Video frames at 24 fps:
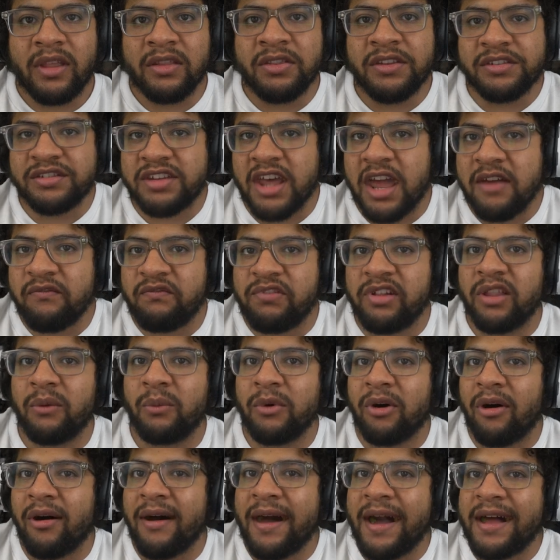The same feeling
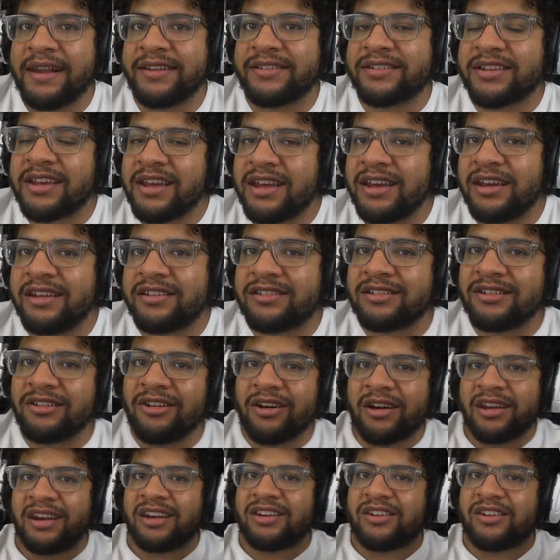we all had as kids looking